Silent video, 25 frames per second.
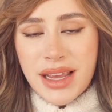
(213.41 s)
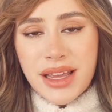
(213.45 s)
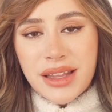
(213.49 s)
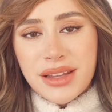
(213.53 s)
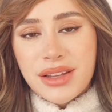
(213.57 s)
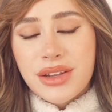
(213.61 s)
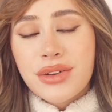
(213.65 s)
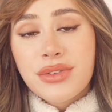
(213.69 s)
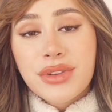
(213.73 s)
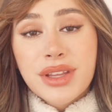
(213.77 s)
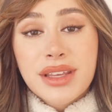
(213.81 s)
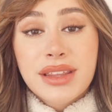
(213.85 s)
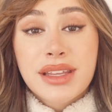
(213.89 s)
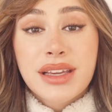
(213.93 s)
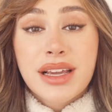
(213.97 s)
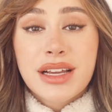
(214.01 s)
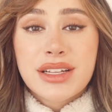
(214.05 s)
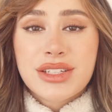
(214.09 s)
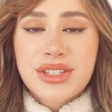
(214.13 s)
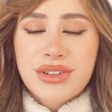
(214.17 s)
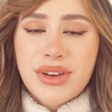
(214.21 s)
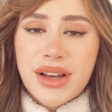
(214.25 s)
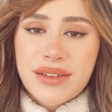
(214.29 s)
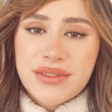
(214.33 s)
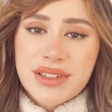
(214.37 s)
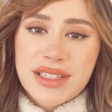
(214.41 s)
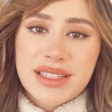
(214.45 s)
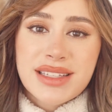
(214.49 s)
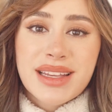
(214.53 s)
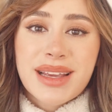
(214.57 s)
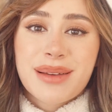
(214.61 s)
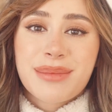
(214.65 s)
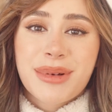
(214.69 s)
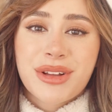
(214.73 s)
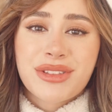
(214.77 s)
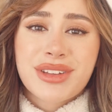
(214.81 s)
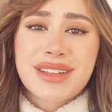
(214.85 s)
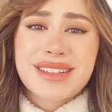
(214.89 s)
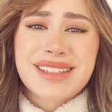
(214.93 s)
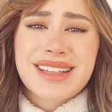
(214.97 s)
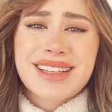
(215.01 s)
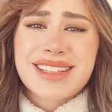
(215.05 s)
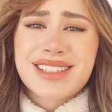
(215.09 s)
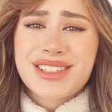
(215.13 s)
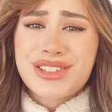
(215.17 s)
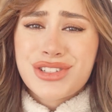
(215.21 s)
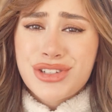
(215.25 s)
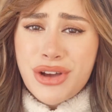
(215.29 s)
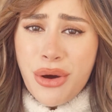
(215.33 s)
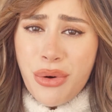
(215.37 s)
The only thing I do have to say about this
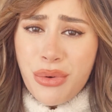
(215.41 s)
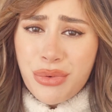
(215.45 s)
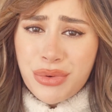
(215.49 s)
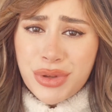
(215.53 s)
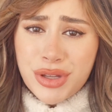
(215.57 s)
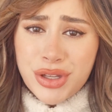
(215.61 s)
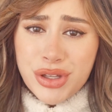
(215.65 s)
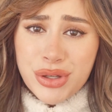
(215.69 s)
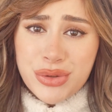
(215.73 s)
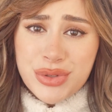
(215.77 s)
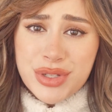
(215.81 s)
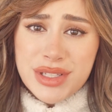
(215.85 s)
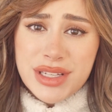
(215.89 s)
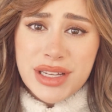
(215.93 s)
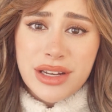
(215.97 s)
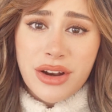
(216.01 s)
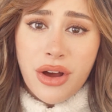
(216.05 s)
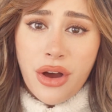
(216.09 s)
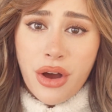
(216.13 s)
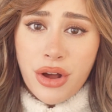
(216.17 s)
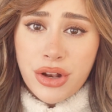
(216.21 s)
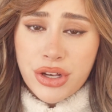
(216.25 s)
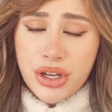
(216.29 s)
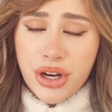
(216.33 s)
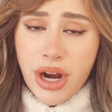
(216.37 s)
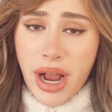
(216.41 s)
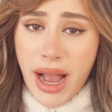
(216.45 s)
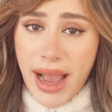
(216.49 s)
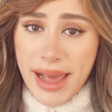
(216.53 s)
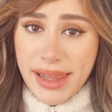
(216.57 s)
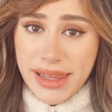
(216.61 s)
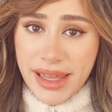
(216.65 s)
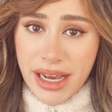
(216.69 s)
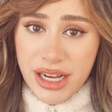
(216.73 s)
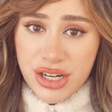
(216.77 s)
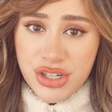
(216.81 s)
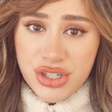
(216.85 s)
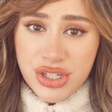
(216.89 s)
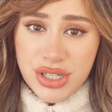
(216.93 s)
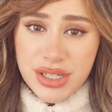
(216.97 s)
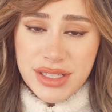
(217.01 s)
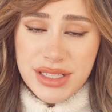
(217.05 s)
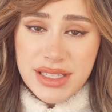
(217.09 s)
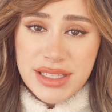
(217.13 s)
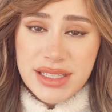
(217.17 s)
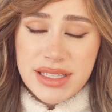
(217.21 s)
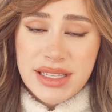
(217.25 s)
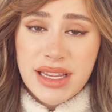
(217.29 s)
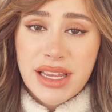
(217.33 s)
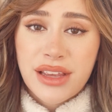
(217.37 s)
is don't use it on your
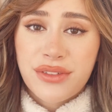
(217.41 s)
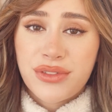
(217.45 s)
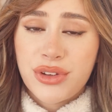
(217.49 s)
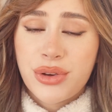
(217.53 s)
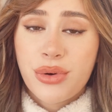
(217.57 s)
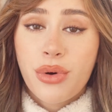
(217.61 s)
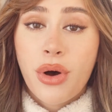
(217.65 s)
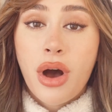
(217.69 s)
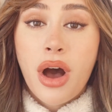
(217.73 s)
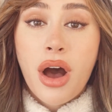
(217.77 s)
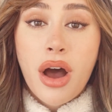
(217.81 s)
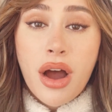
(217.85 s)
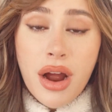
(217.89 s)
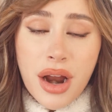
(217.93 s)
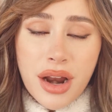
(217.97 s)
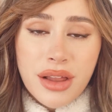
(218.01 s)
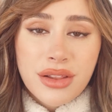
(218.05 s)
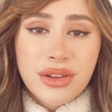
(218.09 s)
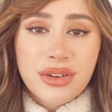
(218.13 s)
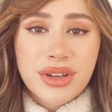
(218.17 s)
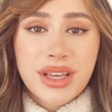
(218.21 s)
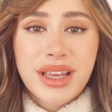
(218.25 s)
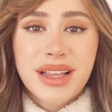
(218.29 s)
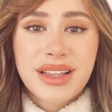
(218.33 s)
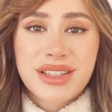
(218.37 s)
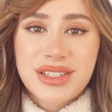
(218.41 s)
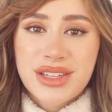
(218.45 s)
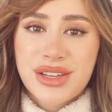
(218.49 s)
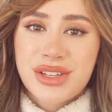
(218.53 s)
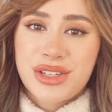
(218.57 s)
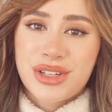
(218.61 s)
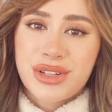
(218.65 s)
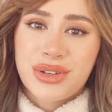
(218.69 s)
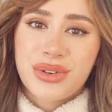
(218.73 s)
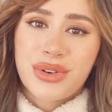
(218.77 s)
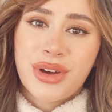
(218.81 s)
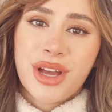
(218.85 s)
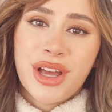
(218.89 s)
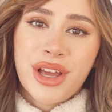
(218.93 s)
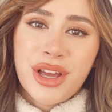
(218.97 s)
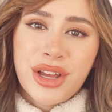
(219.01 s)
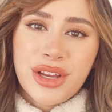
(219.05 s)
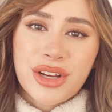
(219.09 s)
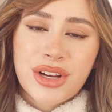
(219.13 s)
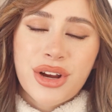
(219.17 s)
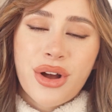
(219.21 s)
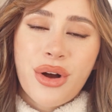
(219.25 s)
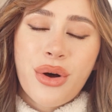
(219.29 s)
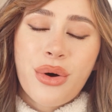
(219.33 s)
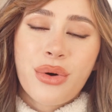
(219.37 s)
eyelashes. If you are looking to do
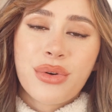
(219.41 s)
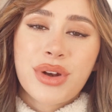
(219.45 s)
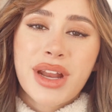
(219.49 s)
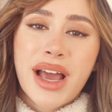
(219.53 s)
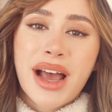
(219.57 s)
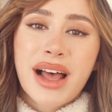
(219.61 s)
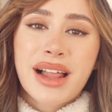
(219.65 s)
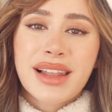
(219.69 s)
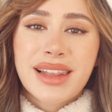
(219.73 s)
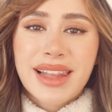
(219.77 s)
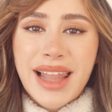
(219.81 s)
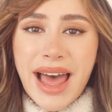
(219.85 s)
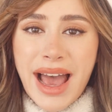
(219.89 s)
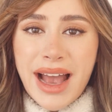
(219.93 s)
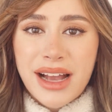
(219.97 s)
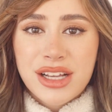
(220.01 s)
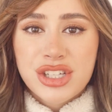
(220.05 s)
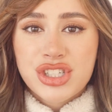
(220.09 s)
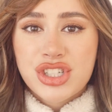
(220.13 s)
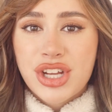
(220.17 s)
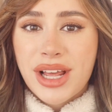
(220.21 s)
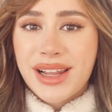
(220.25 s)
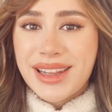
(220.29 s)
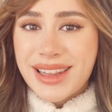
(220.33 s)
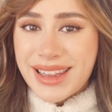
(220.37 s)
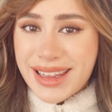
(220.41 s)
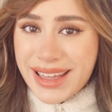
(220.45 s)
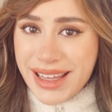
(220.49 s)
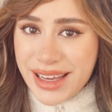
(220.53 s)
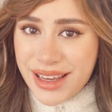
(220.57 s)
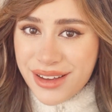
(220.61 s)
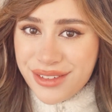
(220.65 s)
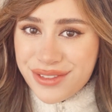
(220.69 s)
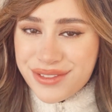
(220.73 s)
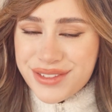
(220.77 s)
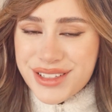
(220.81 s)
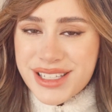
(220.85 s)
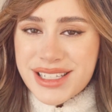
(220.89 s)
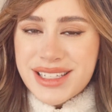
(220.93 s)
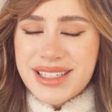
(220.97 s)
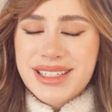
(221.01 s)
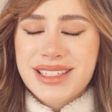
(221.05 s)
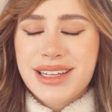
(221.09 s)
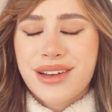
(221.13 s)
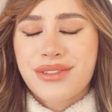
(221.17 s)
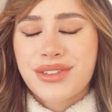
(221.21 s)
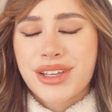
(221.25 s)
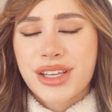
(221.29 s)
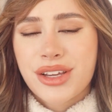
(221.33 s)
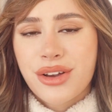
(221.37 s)
your own lash lift,
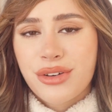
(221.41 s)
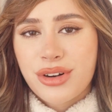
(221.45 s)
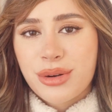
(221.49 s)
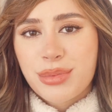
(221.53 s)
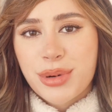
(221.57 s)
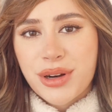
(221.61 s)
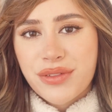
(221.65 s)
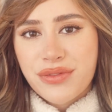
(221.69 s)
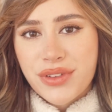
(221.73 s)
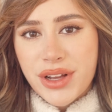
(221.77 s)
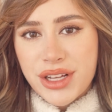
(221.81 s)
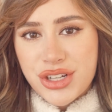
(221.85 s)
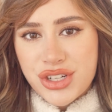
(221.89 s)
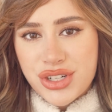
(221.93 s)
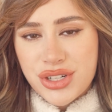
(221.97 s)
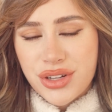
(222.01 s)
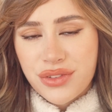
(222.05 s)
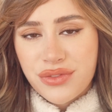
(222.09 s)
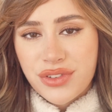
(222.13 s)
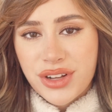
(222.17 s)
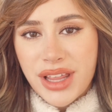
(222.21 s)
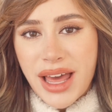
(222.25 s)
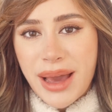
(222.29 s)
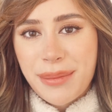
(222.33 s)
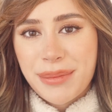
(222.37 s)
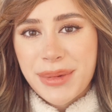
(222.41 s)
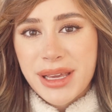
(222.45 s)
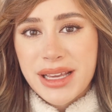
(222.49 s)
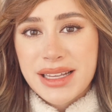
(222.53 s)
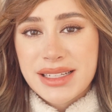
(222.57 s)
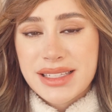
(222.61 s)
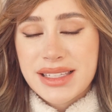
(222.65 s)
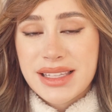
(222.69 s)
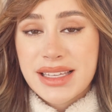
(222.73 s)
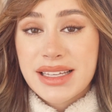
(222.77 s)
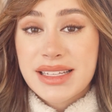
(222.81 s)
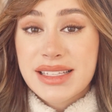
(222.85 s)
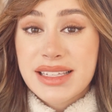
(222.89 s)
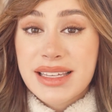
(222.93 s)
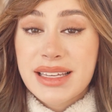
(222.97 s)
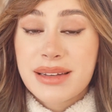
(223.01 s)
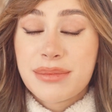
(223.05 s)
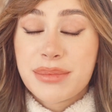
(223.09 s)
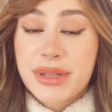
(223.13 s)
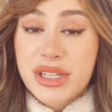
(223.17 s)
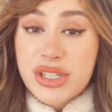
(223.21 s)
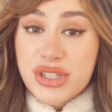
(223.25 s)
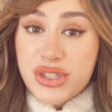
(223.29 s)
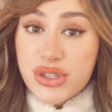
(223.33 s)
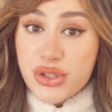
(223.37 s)
definitely go to professional for that, because this can
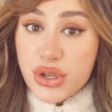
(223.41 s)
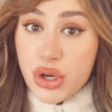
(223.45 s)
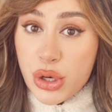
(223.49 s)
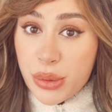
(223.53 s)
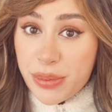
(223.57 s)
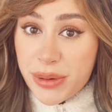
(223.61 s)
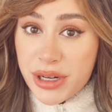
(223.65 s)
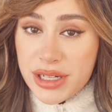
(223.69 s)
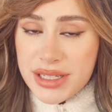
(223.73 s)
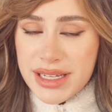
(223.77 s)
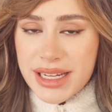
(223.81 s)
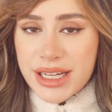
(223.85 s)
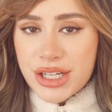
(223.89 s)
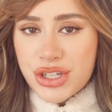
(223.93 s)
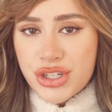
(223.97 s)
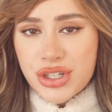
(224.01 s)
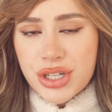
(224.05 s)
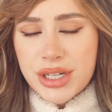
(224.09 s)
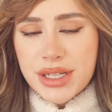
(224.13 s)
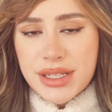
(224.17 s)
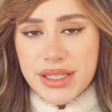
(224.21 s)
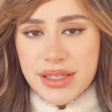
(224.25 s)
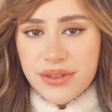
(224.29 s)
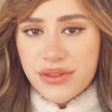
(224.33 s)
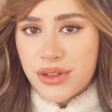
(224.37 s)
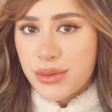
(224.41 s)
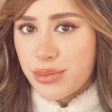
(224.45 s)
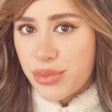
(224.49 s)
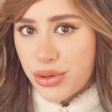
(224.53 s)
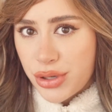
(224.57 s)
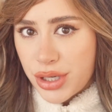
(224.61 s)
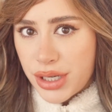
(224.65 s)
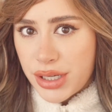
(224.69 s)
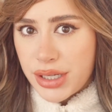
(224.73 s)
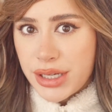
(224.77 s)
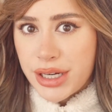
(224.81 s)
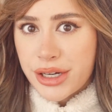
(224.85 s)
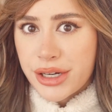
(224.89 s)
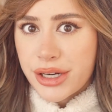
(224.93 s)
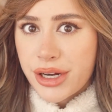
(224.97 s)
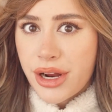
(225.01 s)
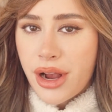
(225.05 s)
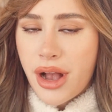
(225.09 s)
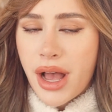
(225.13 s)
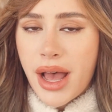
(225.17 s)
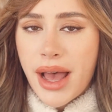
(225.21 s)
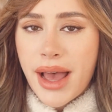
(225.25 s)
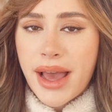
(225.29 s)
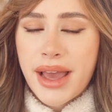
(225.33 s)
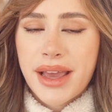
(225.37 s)
be super dangerous if you put it near your
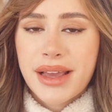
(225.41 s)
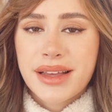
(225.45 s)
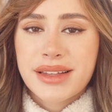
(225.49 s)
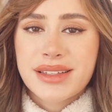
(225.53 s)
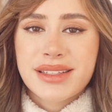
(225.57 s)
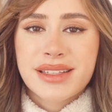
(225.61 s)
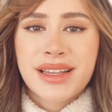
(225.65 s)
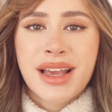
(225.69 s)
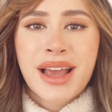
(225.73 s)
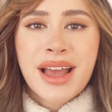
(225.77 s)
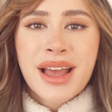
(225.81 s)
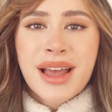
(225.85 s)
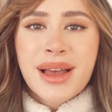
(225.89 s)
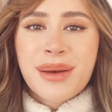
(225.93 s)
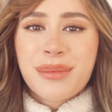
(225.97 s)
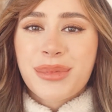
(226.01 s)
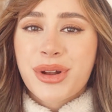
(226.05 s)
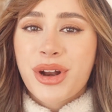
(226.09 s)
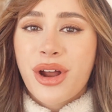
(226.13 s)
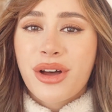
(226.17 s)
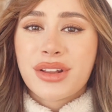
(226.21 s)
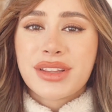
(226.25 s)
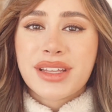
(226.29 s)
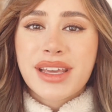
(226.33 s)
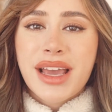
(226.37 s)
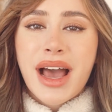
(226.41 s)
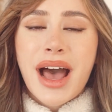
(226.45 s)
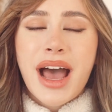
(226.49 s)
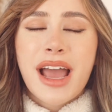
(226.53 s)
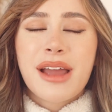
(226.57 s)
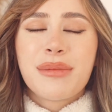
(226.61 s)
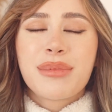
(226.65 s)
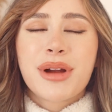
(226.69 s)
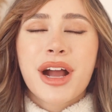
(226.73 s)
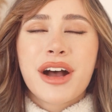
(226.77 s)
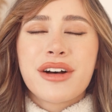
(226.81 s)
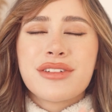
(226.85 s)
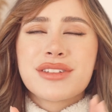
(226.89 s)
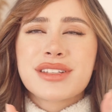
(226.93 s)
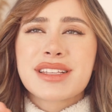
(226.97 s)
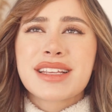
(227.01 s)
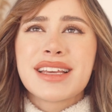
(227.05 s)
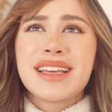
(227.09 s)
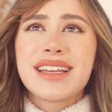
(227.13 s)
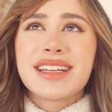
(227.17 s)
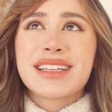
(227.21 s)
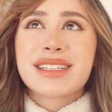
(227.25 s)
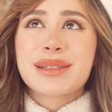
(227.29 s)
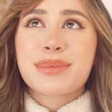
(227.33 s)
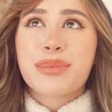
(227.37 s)
eyes. But on the eyebrows,
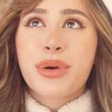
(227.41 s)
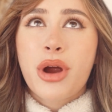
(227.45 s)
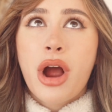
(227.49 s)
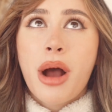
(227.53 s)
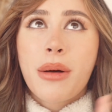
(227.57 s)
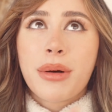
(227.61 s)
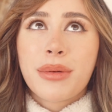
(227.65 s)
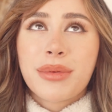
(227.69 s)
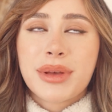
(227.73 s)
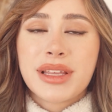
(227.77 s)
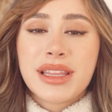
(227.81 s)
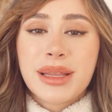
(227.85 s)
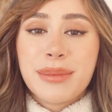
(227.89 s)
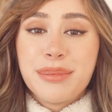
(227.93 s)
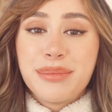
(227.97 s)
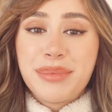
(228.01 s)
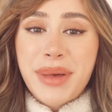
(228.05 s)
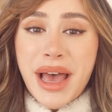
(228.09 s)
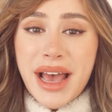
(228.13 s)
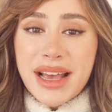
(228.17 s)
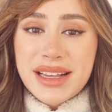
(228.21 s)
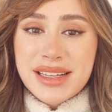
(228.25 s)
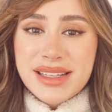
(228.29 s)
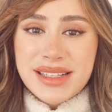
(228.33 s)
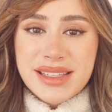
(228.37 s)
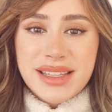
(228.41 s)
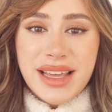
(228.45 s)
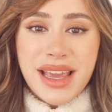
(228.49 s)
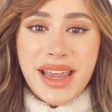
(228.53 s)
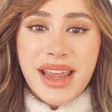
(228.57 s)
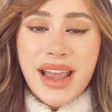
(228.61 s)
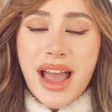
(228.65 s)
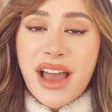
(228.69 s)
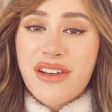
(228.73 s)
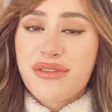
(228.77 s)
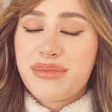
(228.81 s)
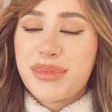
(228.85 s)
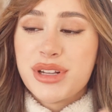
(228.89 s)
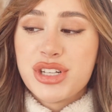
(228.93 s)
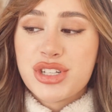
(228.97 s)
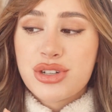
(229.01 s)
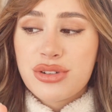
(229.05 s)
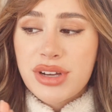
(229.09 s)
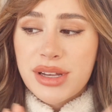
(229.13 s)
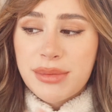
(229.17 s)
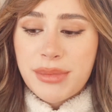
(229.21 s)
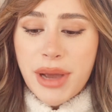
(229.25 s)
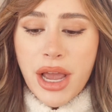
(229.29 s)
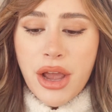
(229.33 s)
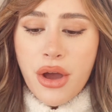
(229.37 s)
it is probably the best thing. I've been
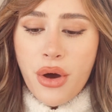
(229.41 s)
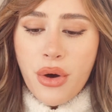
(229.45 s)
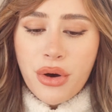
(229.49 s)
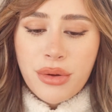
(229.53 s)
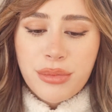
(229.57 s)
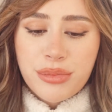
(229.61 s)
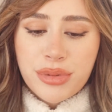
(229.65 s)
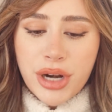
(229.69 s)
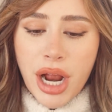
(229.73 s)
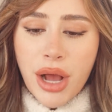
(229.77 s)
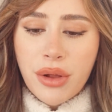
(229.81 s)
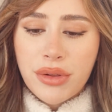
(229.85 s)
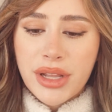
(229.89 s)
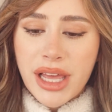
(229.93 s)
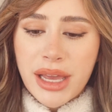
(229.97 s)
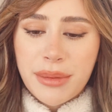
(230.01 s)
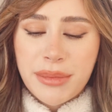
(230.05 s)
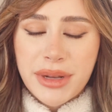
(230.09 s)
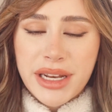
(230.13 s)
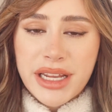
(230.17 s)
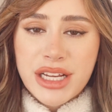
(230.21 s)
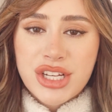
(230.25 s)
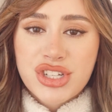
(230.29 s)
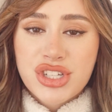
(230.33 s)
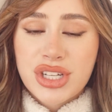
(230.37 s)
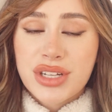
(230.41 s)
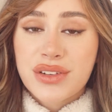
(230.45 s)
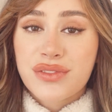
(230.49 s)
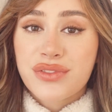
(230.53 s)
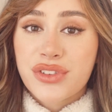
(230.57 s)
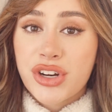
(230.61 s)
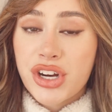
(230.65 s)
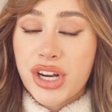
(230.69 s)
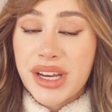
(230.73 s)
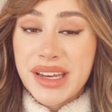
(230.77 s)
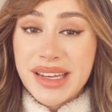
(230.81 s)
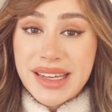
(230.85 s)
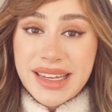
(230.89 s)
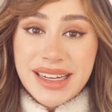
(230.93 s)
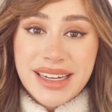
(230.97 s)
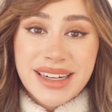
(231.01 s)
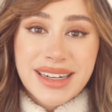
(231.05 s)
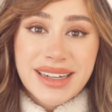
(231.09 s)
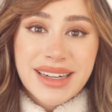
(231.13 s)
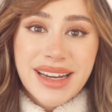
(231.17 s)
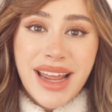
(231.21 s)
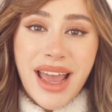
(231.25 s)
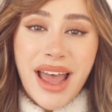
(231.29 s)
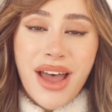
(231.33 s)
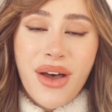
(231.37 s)
doing my own brow lamination for a year
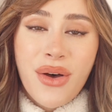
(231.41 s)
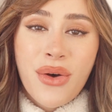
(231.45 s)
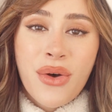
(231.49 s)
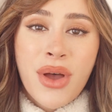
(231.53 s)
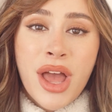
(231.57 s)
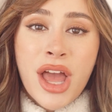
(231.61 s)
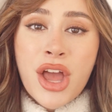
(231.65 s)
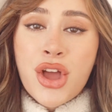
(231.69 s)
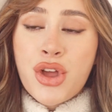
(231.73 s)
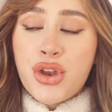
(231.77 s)
now.